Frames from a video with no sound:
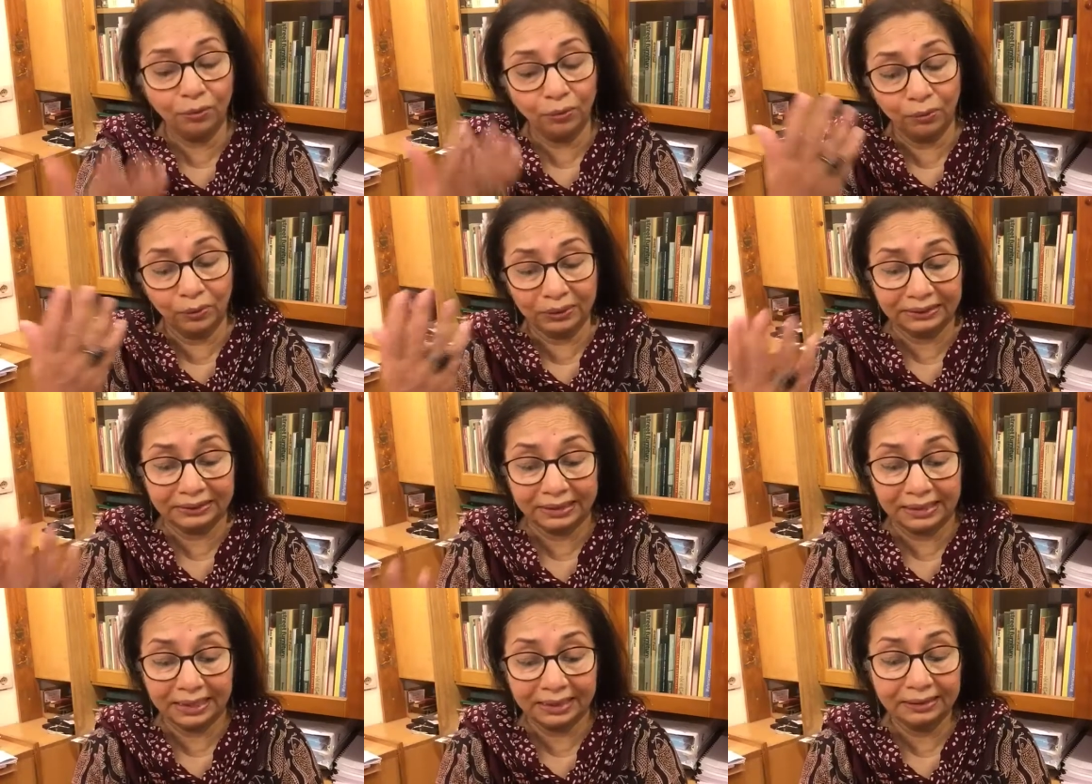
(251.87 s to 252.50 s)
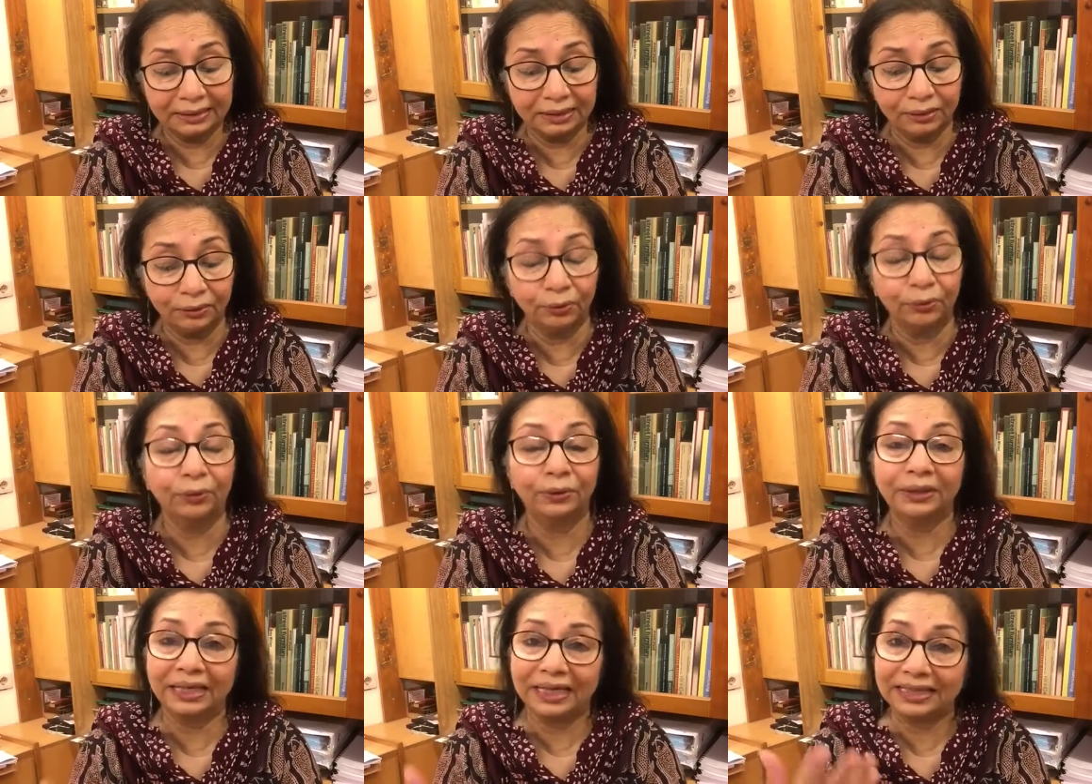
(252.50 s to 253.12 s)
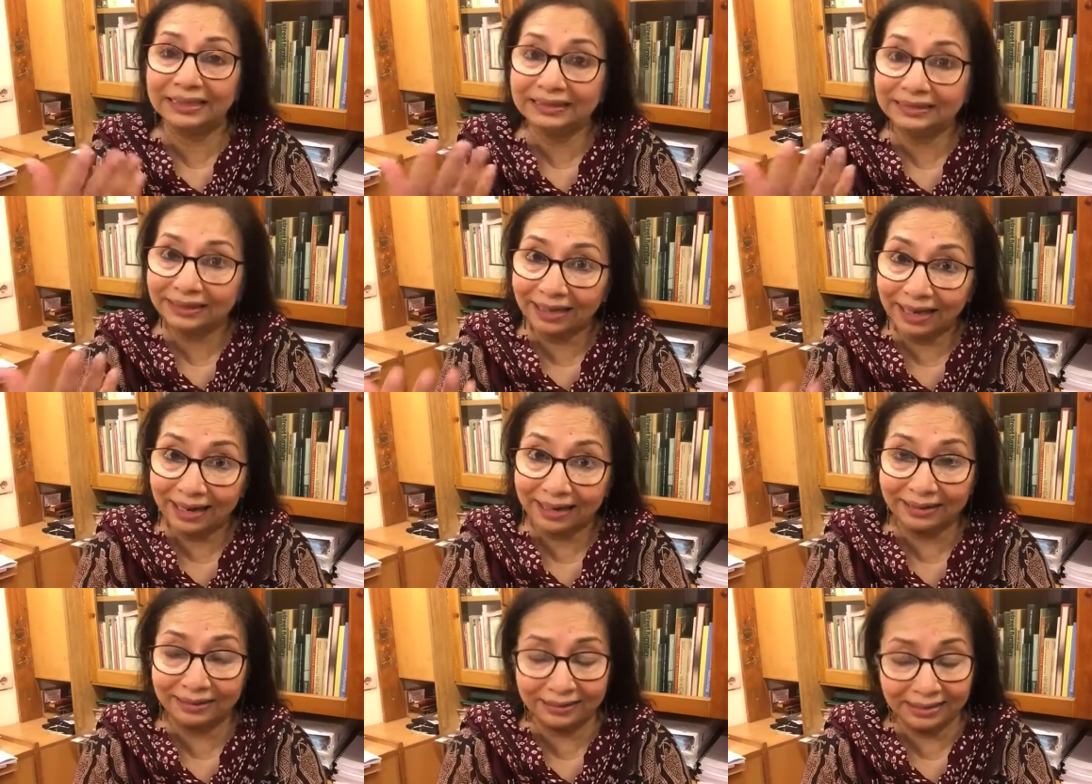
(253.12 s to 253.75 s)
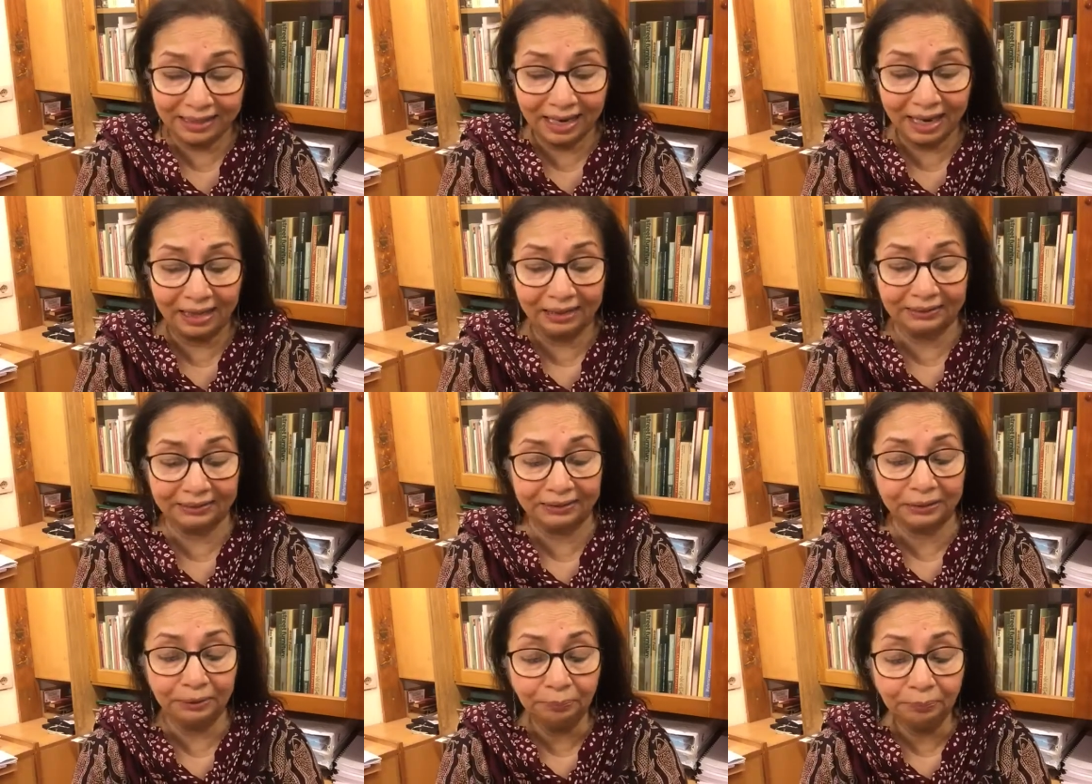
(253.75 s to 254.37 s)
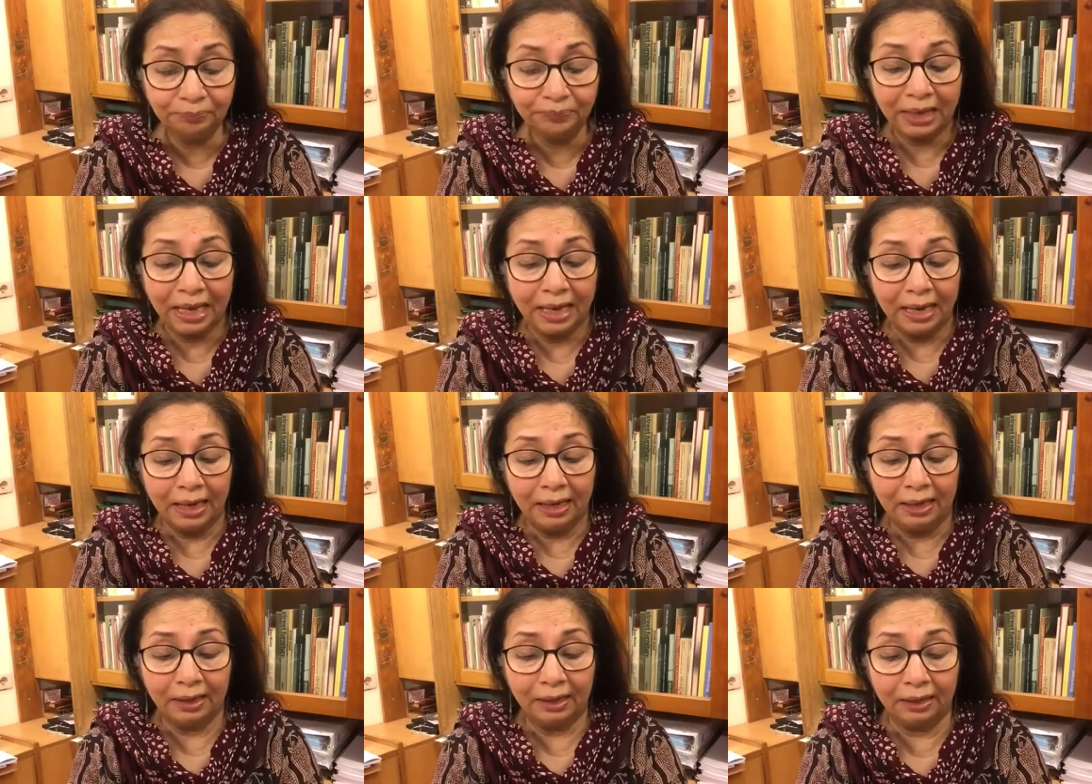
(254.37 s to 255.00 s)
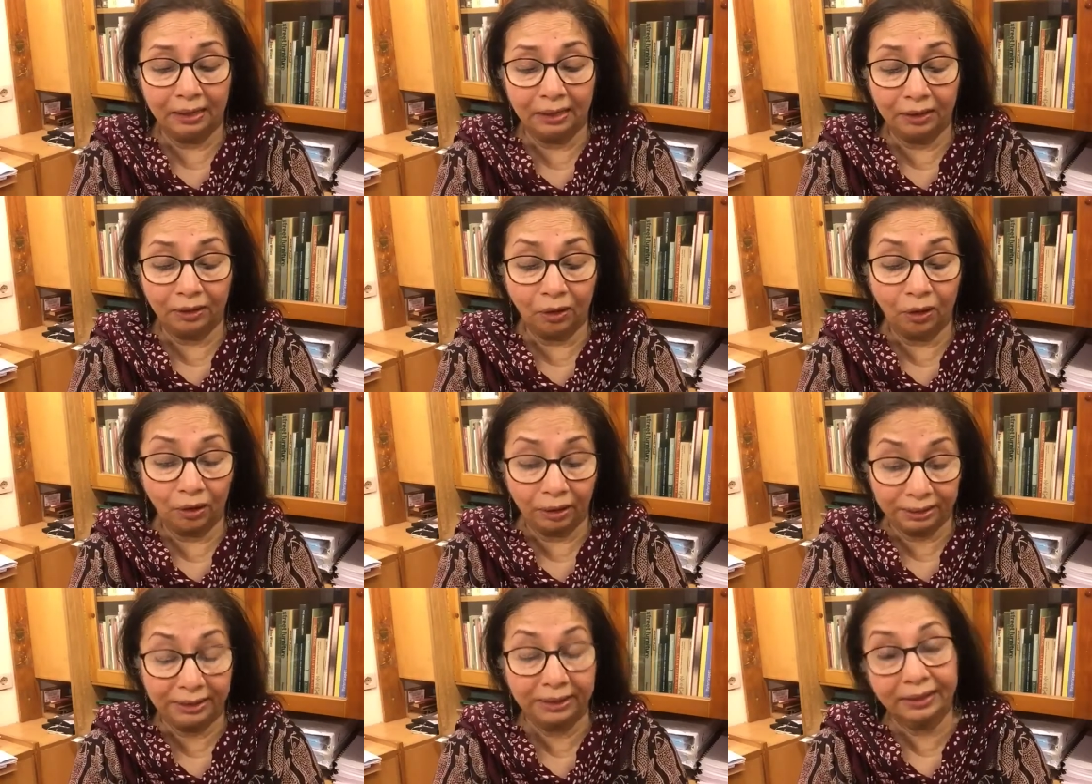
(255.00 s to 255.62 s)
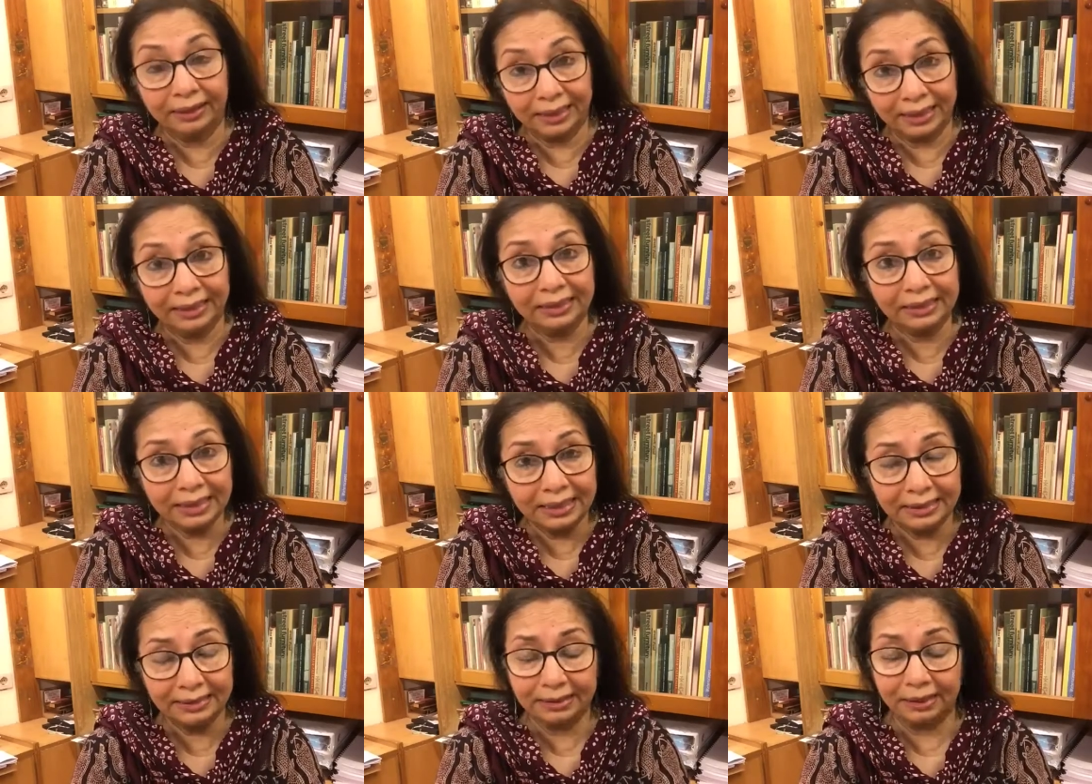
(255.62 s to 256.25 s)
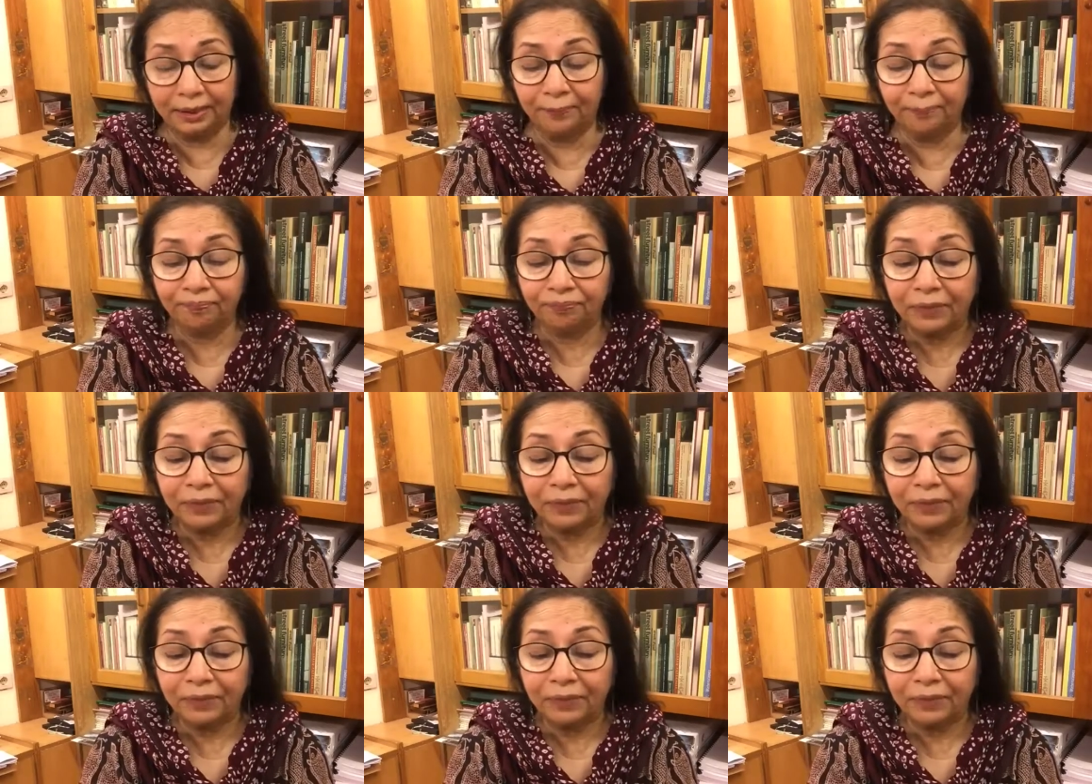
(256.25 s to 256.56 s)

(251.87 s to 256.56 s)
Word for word: who was later known as e Azam uh, or the Great Leader.